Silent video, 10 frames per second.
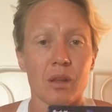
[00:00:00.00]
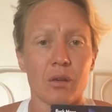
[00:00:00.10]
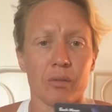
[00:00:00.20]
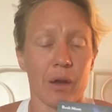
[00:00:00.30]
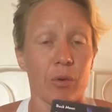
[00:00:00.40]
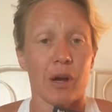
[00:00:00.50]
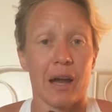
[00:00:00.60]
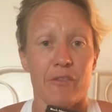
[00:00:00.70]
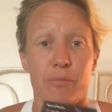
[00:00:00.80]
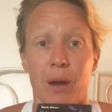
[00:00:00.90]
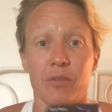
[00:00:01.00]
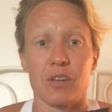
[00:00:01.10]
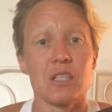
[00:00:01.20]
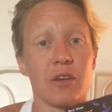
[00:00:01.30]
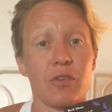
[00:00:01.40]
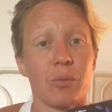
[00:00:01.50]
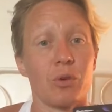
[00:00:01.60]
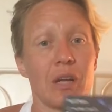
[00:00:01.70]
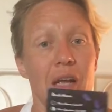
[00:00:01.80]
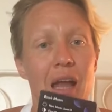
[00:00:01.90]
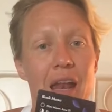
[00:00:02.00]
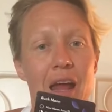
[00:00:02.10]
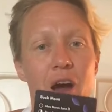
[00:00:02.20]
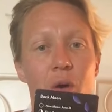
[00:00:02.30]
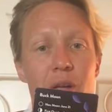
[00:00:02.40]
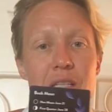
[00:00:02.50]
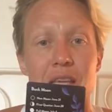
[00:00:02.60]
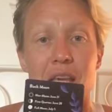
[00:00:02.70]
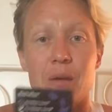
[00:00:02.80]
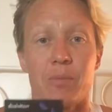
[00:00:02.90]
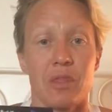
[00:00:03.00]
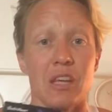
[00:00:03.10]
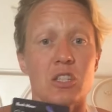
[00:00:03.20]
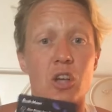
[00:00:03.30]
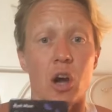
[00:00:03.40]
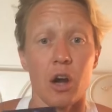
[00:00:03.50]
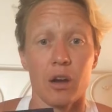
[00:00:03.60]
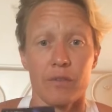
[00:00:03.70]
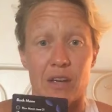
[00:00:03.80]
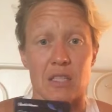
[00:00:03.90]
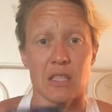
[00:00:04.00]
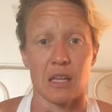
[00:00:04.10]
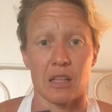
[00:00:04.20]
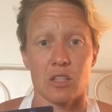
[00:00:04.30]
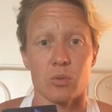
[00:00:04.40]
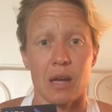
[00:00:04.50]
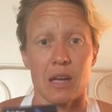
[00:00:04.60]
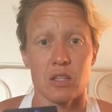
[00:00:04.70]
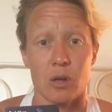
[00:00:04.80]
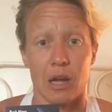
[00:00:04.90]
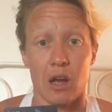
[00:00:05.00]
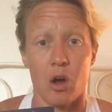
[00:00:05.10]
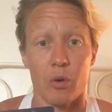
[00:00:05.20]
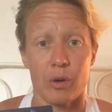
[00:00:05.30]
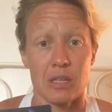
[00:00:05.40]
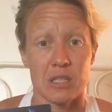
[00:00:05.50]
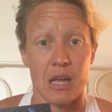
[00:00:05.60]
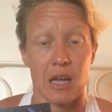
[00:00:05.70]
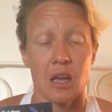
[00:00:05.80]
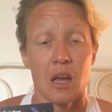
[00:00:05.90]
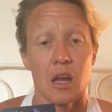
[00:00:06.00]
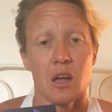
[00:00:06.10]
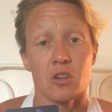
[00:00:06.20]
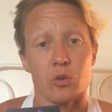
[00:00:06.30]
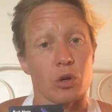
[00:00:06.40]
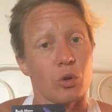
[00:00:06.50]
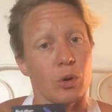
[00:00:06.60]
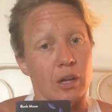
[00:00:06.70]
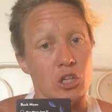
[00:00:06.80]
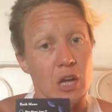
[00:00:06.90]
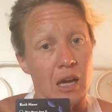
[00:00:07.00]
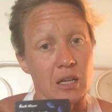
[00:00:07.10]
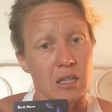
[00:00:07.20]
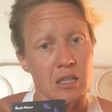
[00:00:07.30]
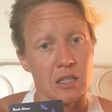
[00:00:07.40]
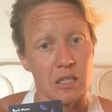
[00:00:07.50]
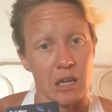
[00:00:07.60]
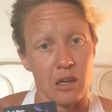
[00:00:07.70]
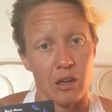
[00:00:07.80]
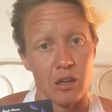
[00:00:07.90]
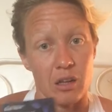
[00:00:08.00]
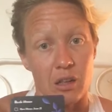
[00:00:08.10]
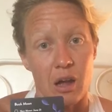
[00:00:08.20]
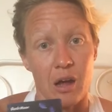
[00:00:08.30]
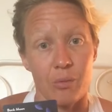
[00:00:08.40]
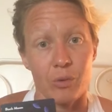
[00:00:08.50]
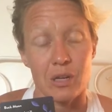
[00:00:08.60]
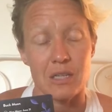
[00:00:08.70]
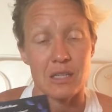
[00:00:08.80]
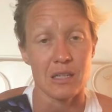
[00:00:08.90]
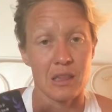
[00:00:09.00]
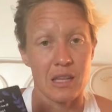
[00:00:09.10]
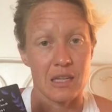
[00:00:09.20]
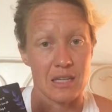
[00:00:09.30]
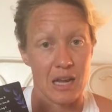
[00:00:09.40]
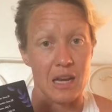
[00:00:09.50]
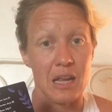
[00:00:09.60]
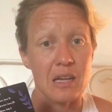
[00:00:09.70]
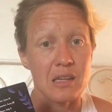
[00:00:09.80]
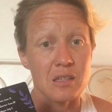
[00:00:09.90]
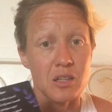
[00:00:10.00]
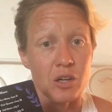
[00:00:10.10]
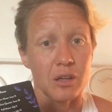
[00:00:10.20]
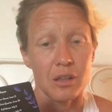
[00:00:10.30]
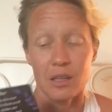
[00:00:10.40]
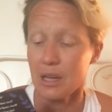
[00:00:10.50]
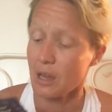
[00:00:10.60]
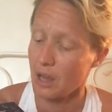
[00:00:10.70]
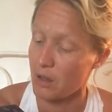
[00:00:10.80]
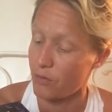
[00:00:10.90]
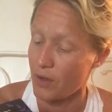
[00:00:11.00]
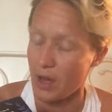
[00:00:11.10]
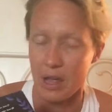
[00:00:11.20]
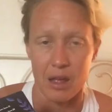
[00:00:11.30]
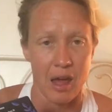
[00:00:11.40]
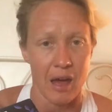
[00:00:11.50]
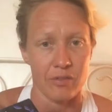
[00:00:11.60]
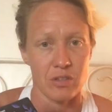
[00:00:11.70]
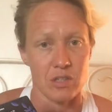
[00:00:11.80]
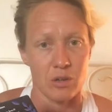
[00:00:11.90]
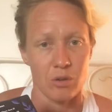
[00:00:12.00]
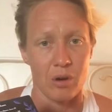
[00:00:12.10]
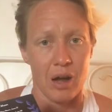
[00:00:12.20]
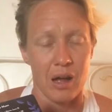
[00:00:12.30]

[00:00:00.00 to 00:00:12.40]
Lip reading: right where I have breakfast every morning, and I always keep this card facing this way so I can always like do a quick check to see what the date is currently, and if I have to